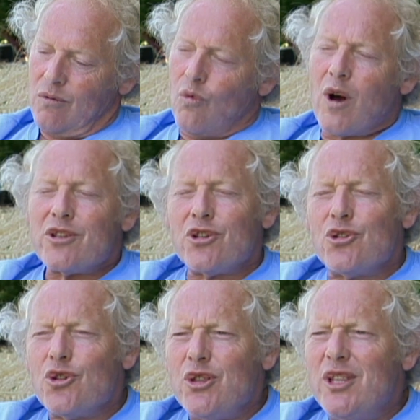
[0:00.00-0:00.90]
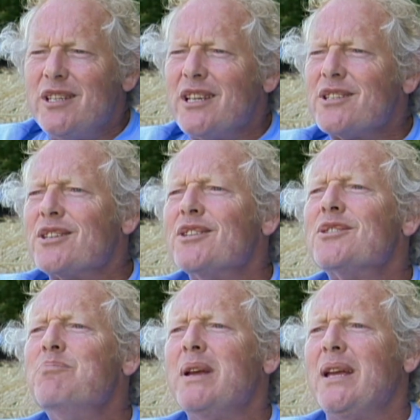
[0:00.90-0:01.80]
what should the
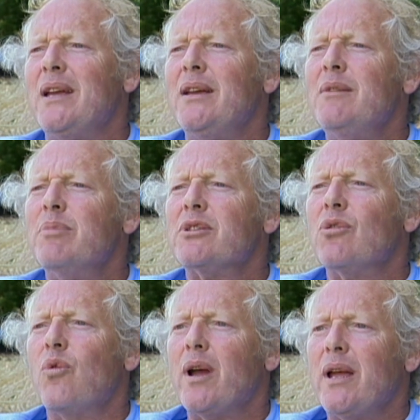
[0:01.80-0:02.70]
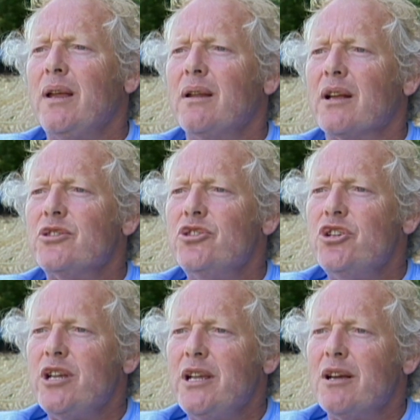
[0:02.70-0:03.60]
distance be between a
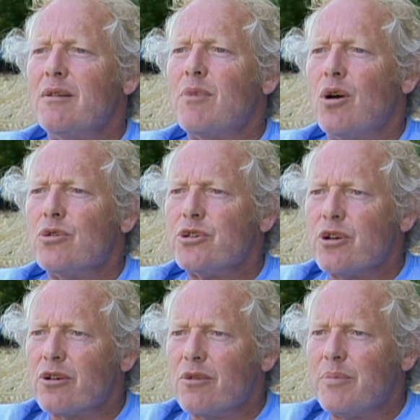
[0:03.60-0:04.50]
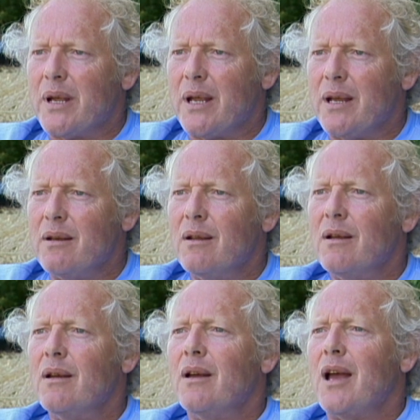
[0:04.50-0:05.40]
G M O sugar beet
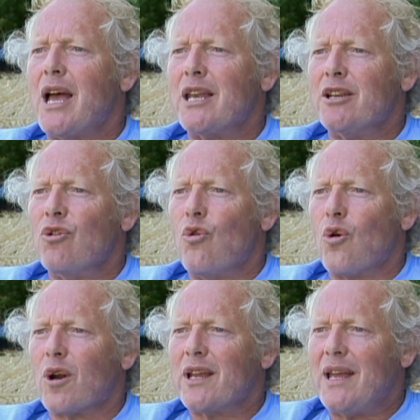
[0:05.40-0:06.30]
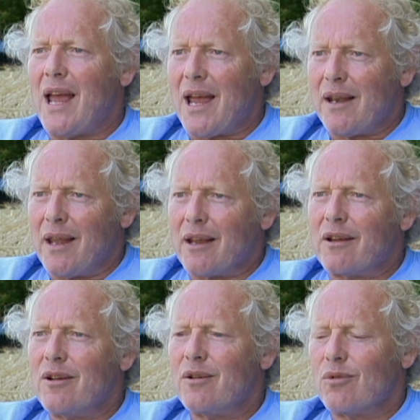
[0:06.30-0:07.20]
and an
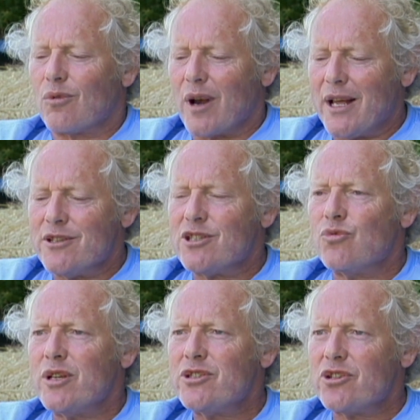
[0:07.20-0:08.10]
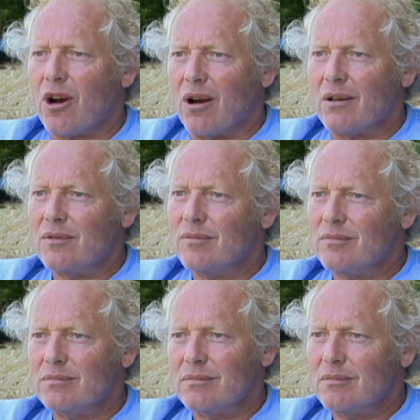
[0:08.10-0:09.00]
organic red Swiss chard?
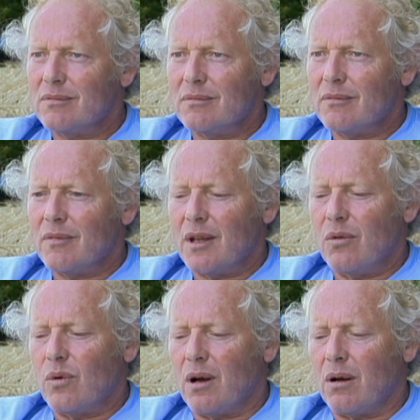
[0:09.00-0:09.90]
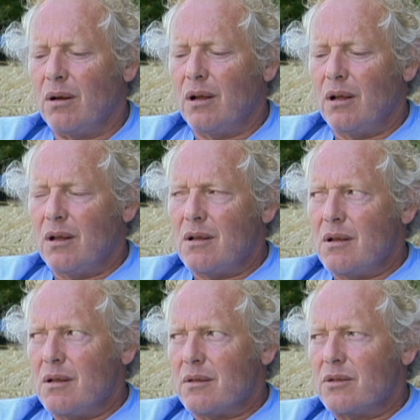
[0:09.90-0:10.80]
Well,
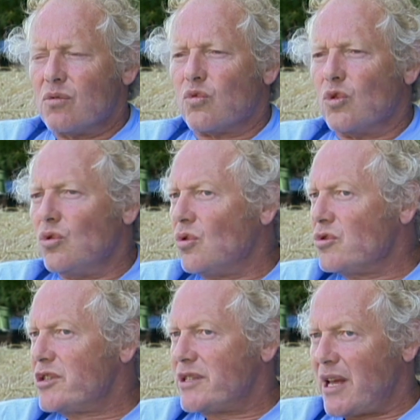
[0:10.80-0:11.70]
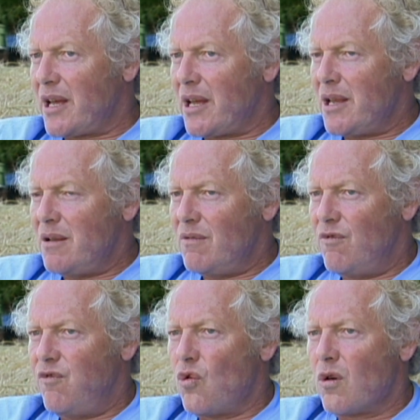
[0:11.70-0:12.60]
the rules say
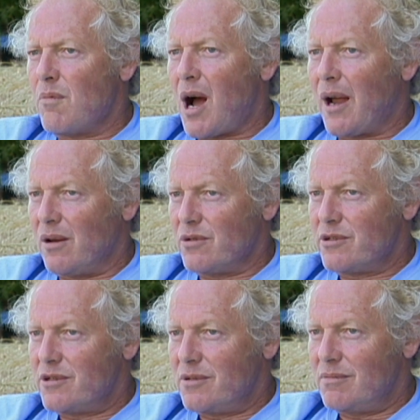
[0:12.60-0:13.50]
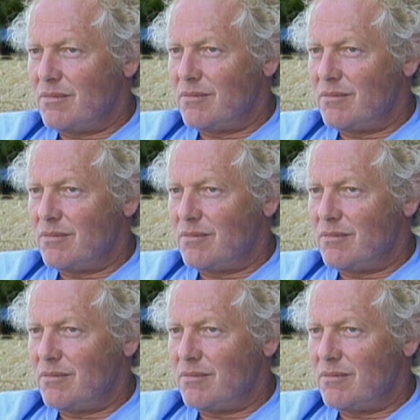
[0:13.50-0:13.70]
four miles.